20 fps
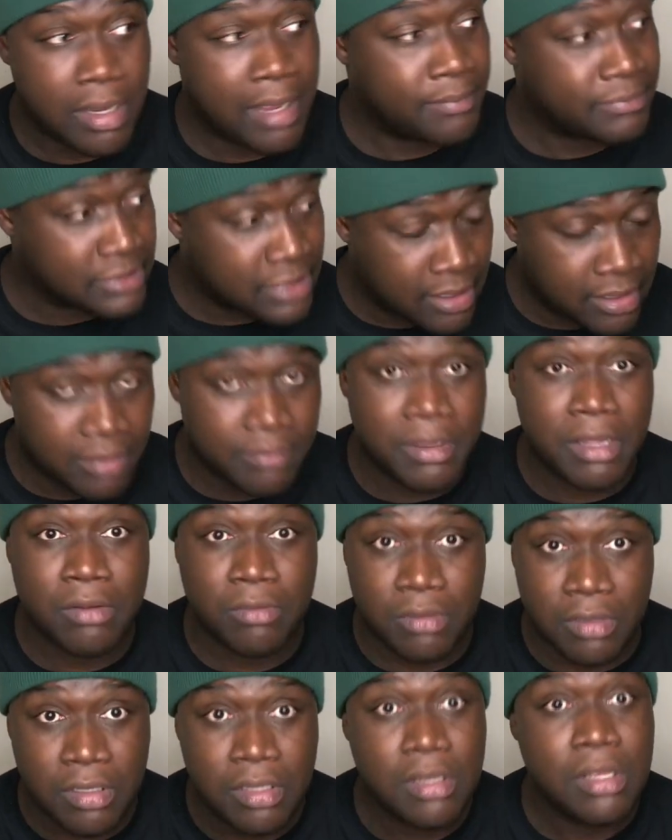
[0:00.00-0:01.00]
I'm talking about
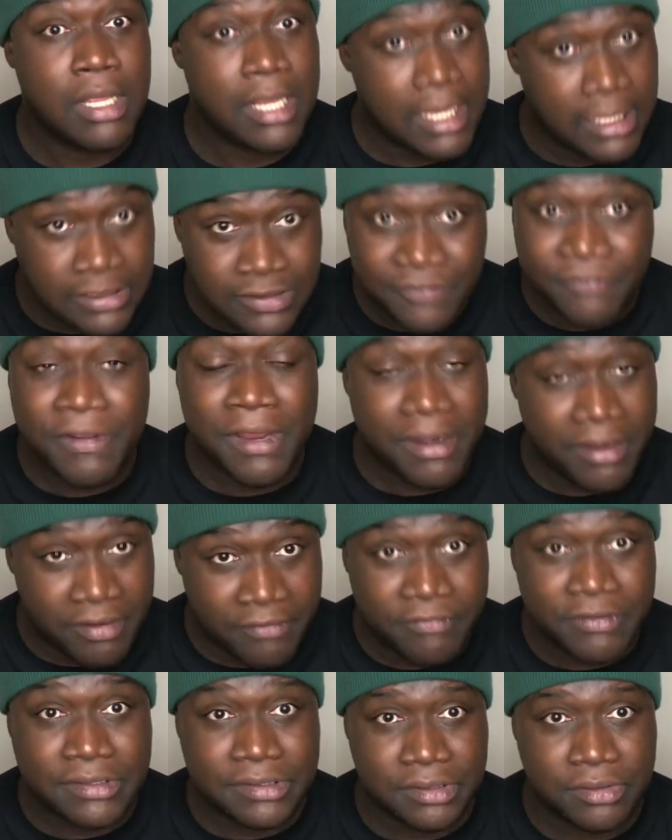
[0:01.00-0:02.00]
when he's very
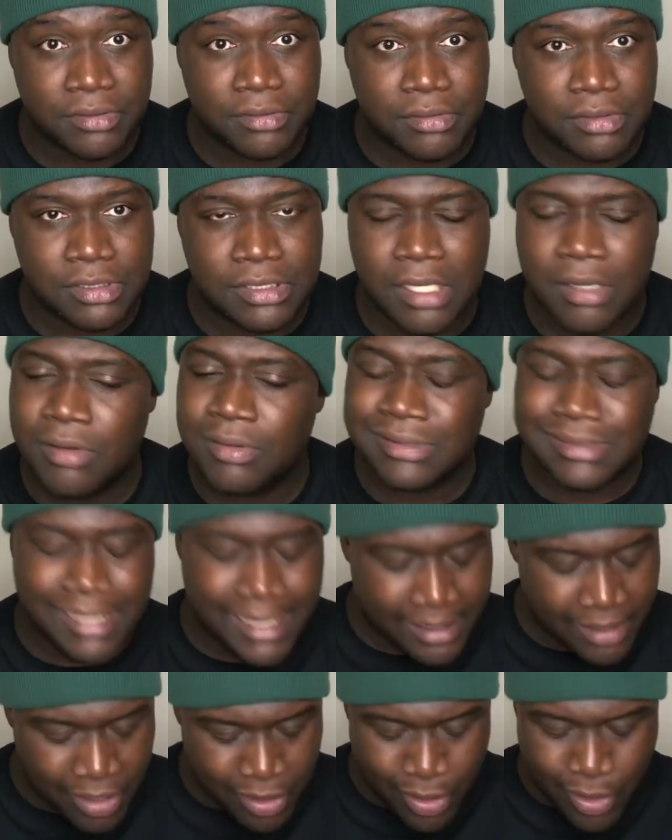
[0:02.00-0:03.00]
physical. So it's
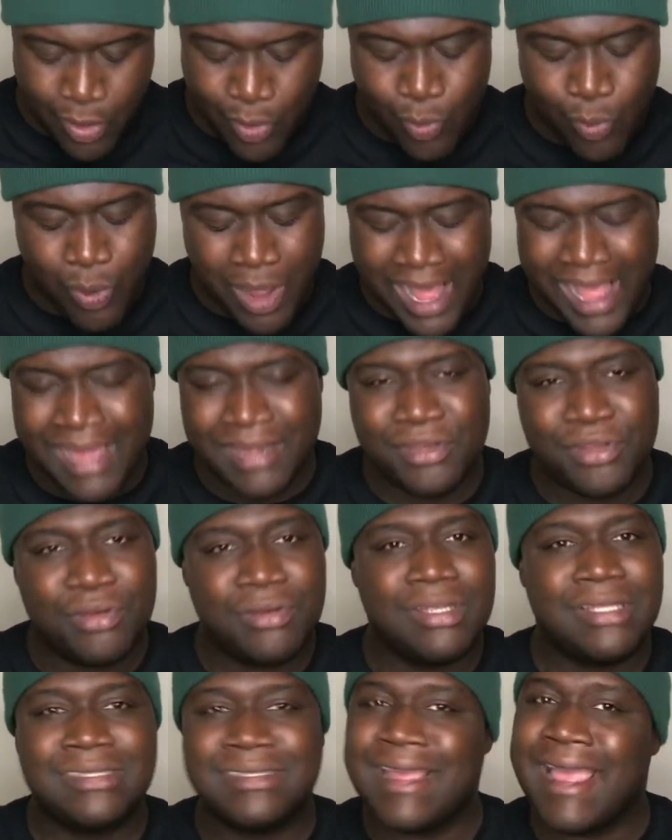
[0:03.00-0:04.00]
like, why do you
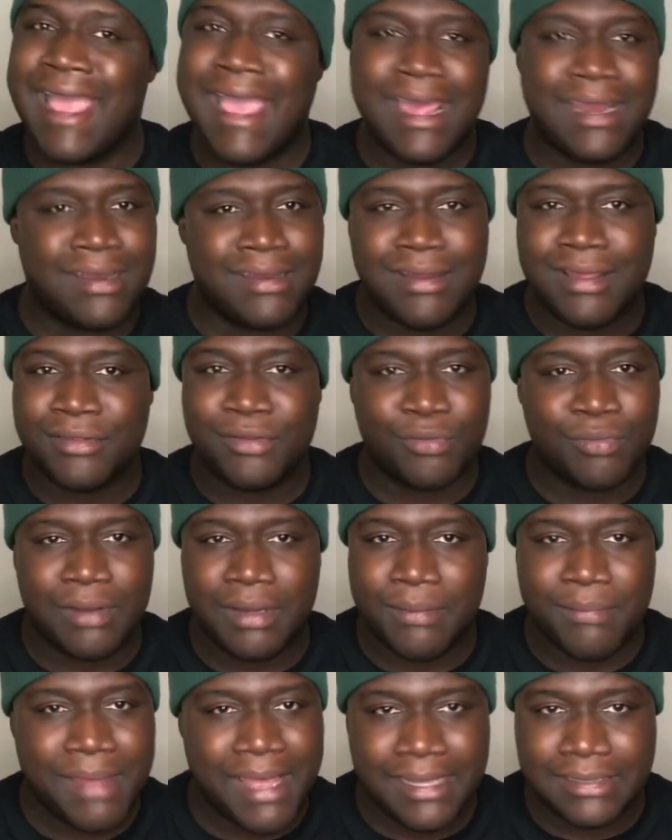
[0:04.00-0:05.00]
need to add another
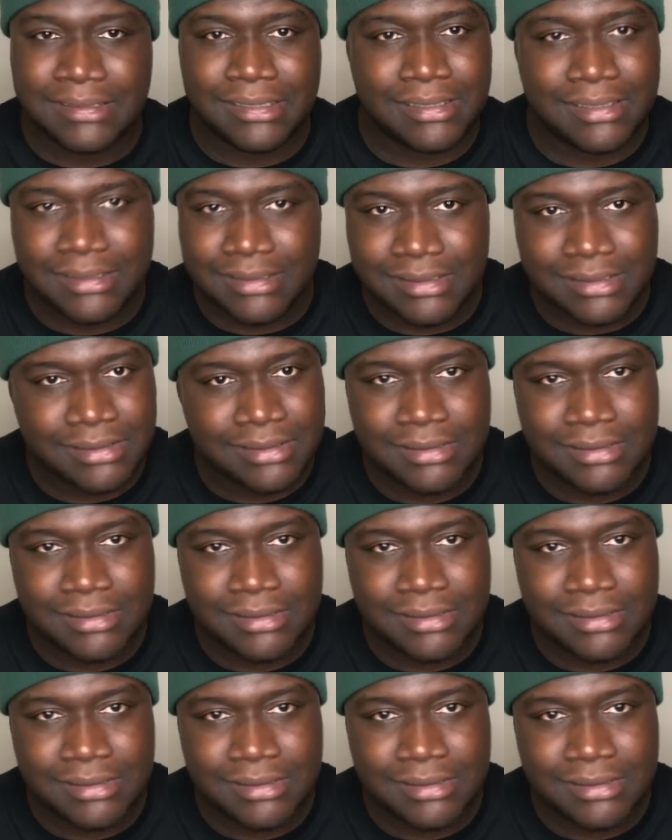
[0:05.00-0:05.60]
running back to this